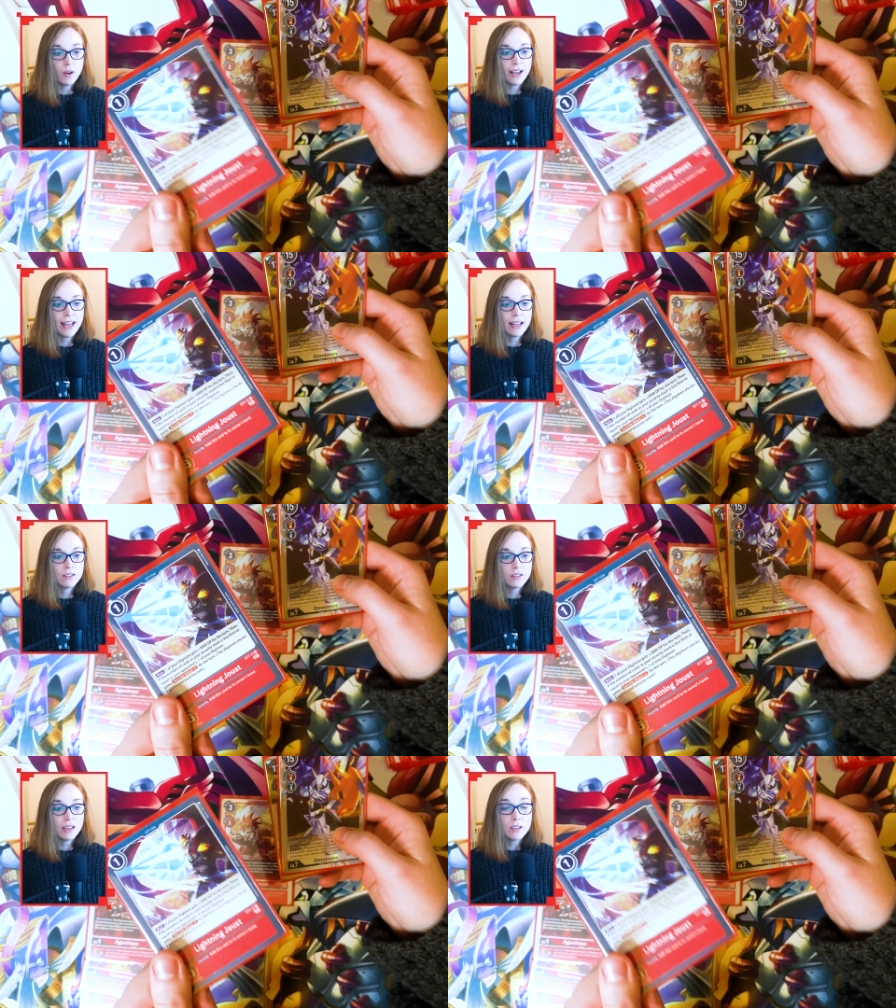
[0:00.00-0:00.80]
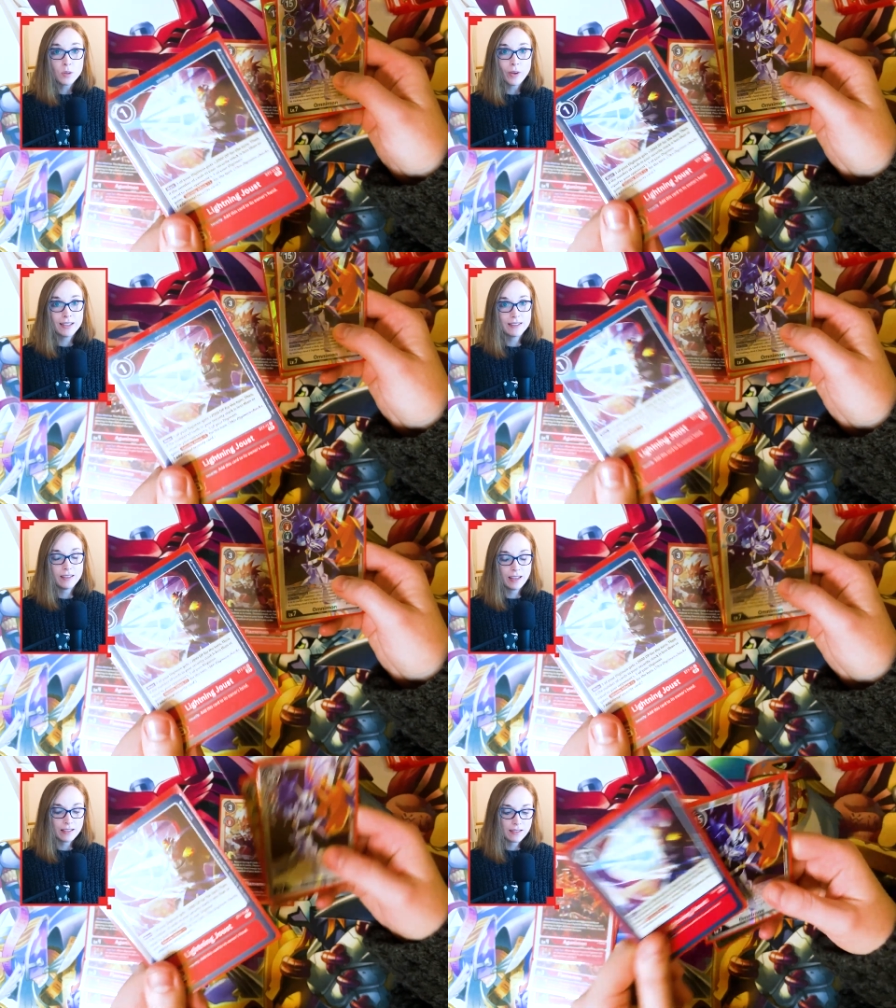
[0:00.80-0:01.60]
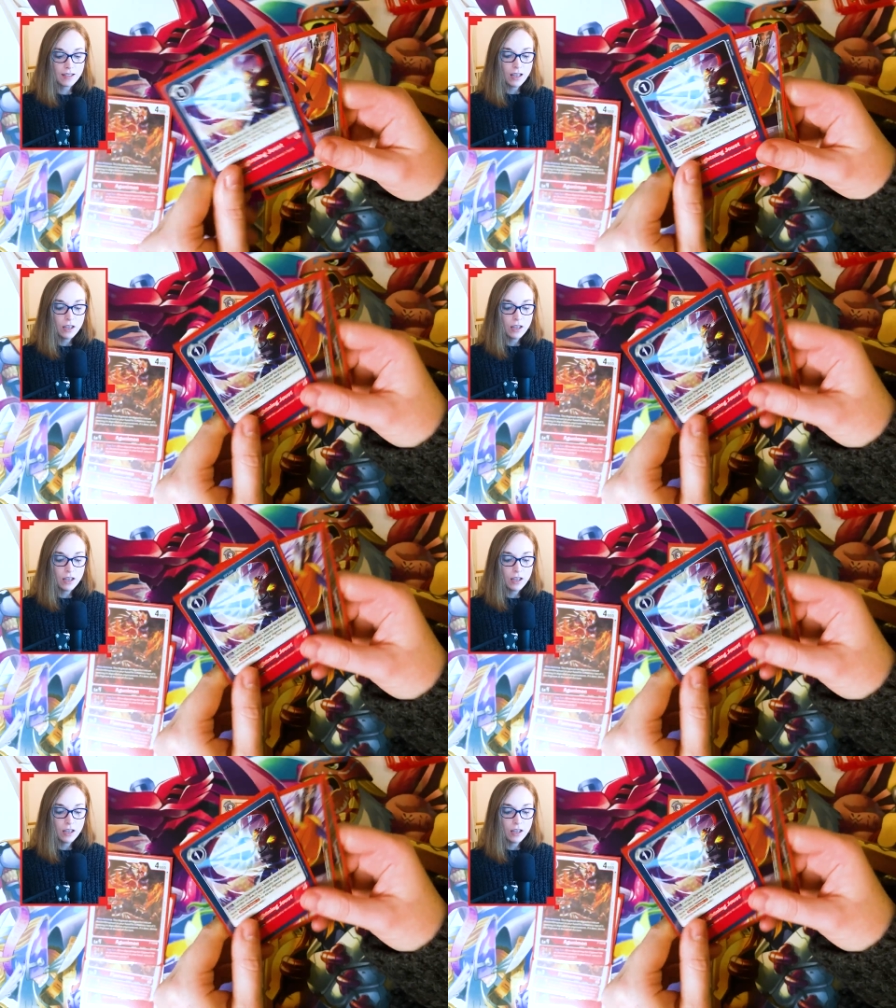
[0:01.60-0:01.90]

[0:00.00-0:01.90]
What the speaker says: my hand. They swing into this.